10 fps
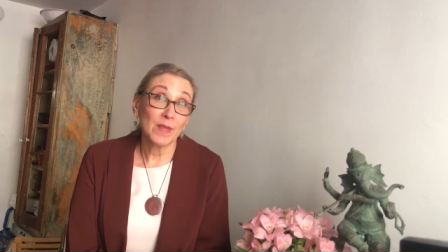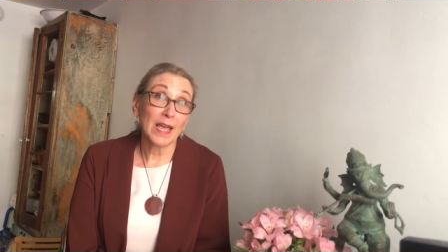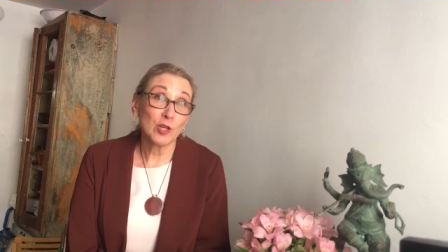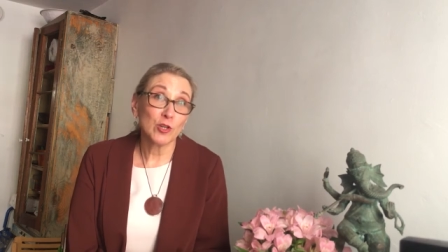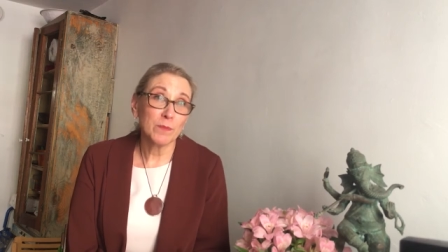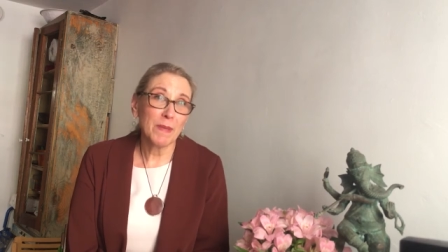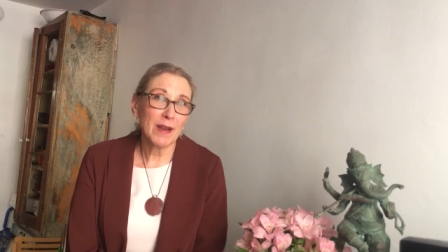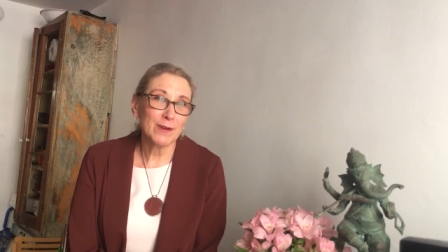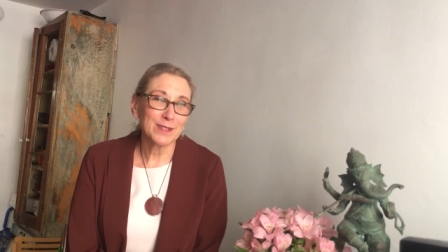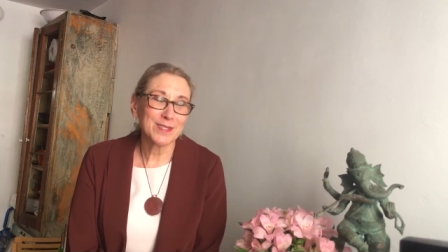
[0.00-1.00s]
Like good
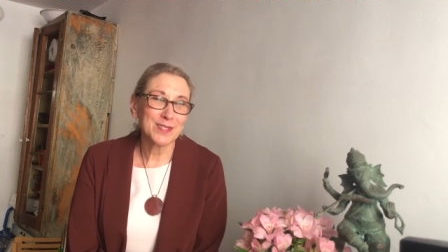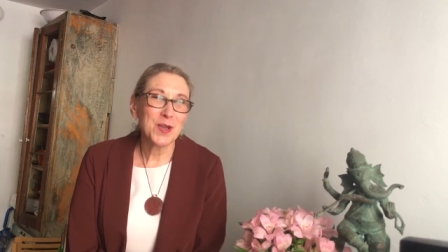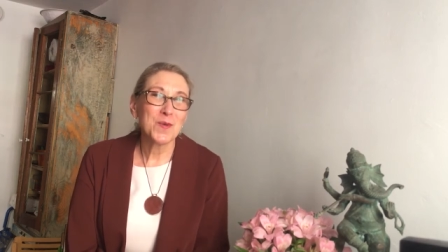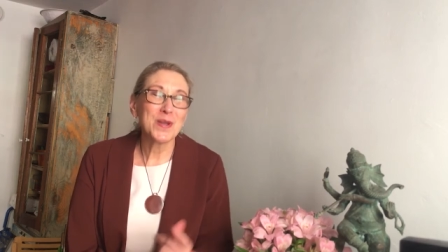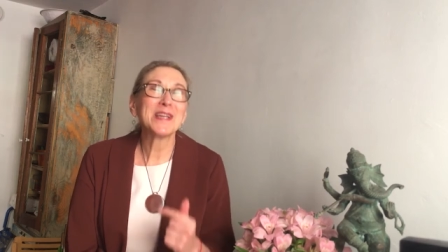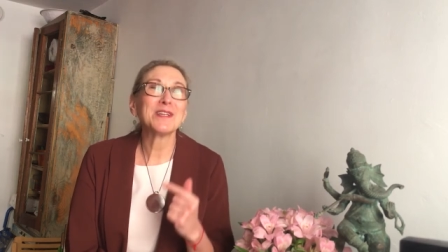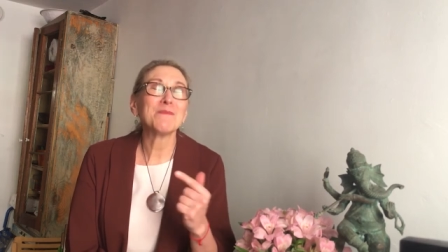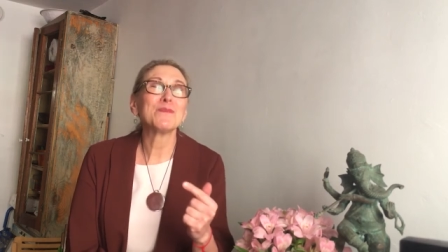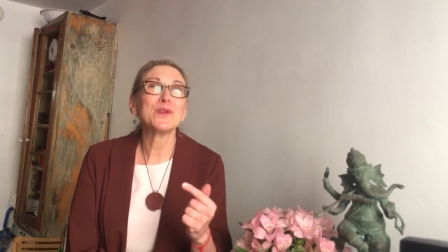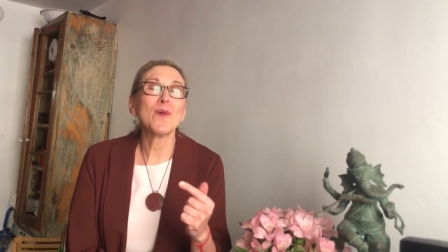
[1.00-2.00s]
parents, we can
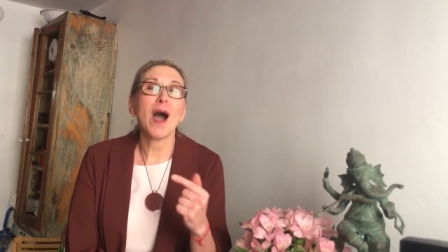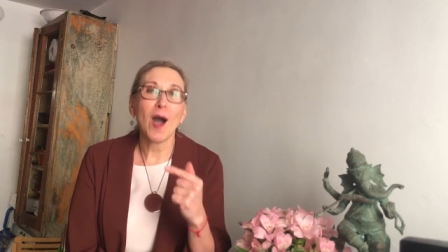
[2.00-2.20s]
imbue